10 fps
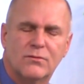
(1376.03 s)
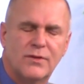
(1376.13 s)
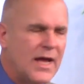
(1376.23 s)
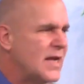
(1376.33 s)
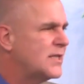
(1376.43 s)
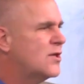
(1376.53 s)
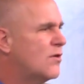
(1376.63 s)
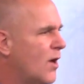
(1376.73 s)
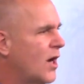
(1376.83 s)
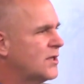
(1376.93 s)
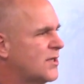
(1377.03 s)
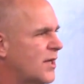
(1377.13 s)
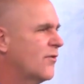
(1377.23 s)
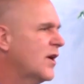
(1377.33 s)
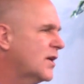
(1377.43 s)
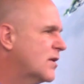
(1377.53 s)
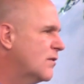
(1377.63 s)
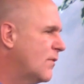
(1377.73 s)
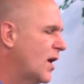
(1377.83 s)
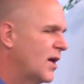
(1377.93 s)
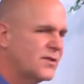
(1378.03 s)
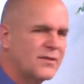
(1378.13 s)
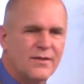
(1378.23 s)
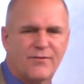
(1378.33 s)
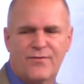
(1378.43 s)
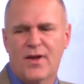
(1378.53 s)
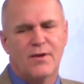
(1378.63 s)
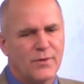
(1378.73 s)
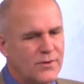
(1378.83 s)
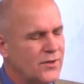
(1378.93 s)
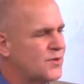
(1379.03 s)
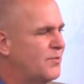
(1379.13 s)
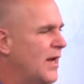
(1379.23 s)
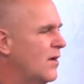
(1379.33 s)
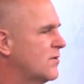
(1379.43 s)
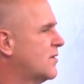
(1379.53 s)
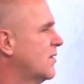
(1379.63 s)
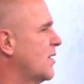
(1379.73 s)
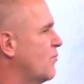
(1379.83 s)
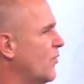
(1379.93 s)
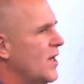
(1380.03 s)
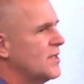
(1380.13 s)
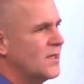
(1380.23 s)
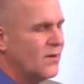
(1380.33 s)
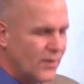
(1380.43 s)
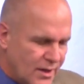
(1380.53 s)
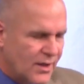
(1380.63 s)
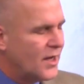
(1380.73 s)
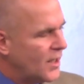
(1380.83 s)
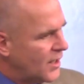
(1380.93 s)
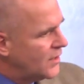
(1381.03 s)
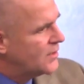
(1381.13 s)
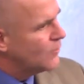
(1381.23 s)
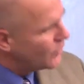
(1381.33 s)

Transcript: They eat too much, they drink too much, they fight with their spouse, they're depressed, you know, and you say,